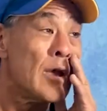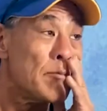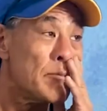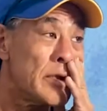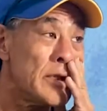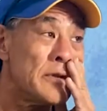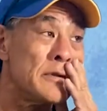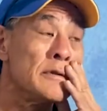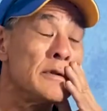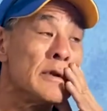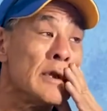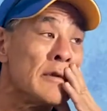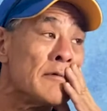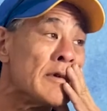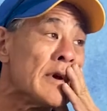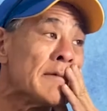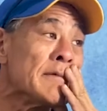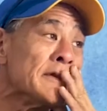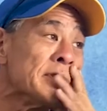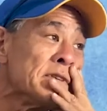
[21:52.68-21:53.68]
been in
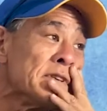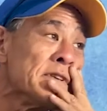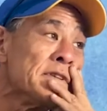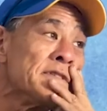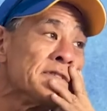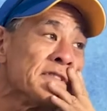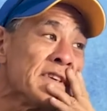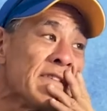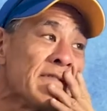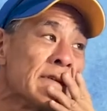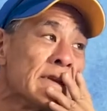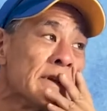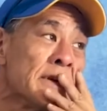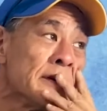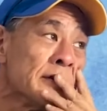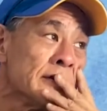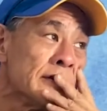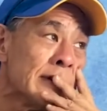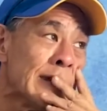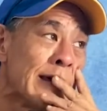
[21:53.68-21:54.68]
Redwood City 7
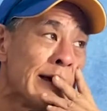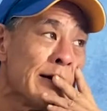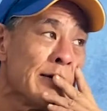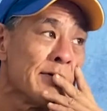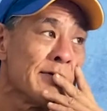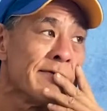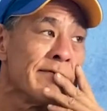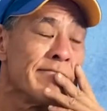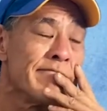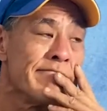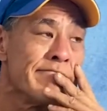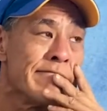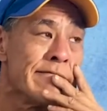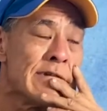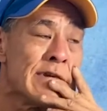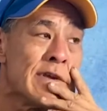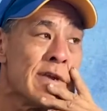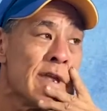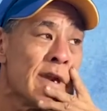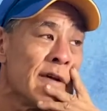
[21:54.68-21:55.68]
years now.
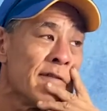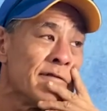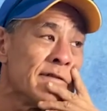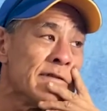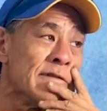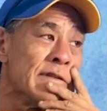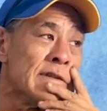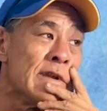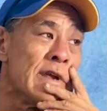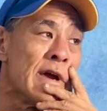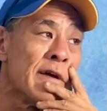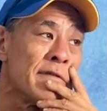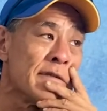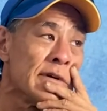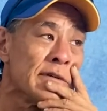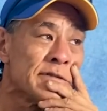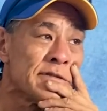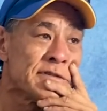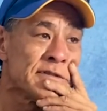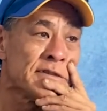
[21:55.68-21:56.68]
And I've
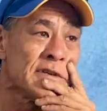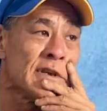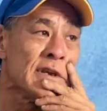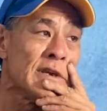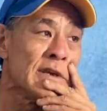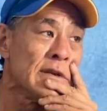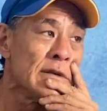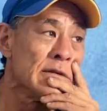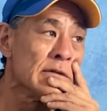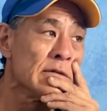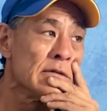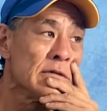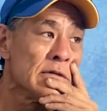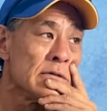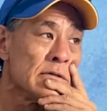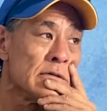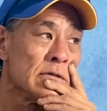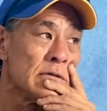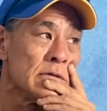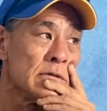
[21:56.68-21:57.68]
never seen
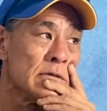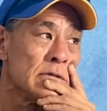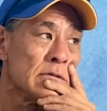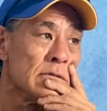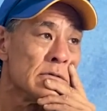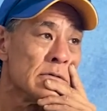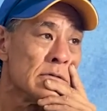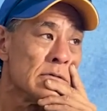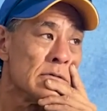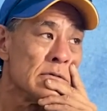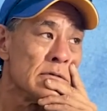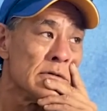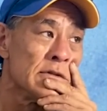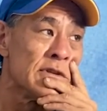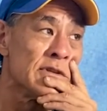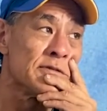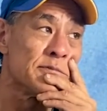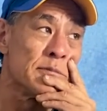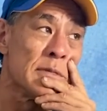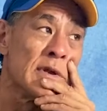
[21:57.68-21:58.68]

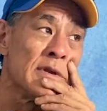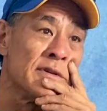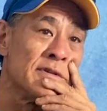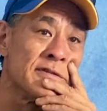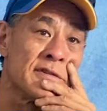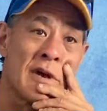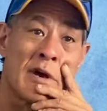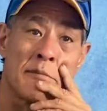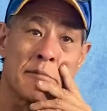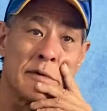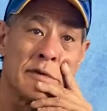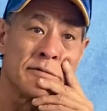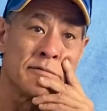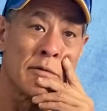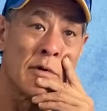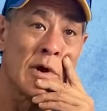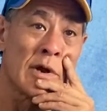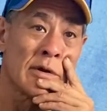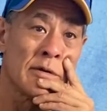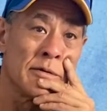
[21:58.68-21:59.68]
this many zombies
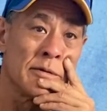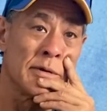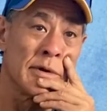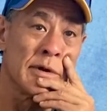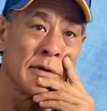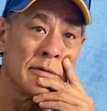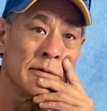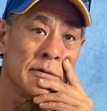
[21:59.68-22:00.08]
walking around.